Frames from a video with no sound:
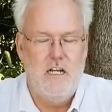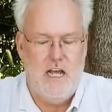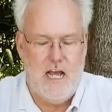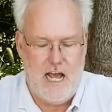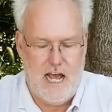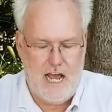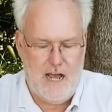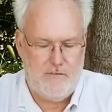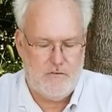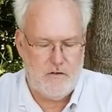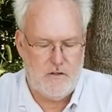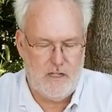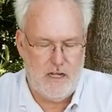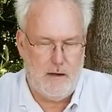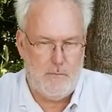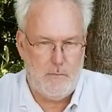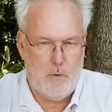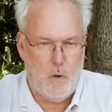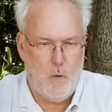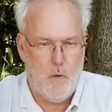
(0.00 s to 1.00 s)
After
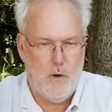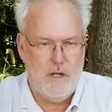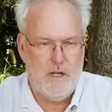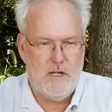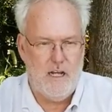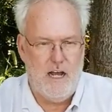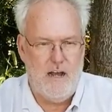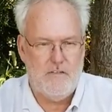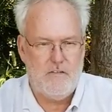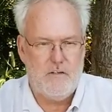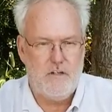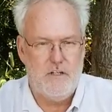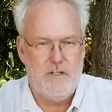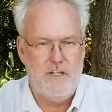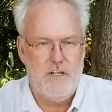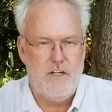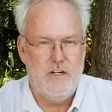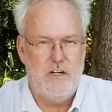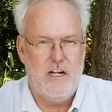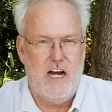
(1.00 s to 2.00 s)
that point, after a
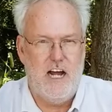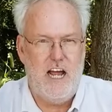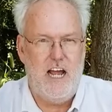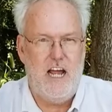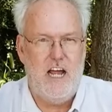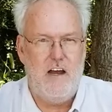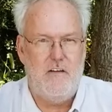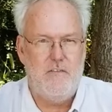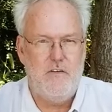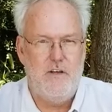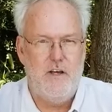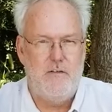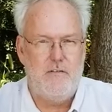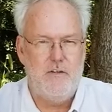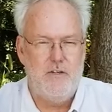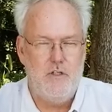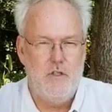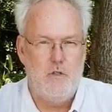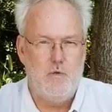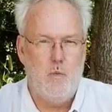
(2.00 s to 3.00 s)
year and a half, you have
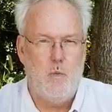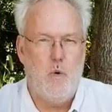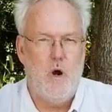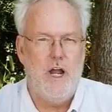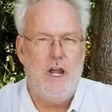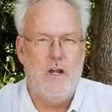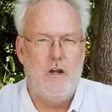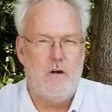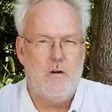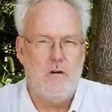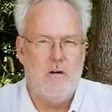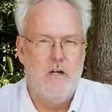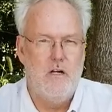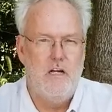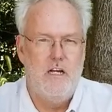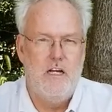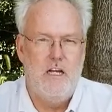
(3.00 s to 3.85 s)
to use wear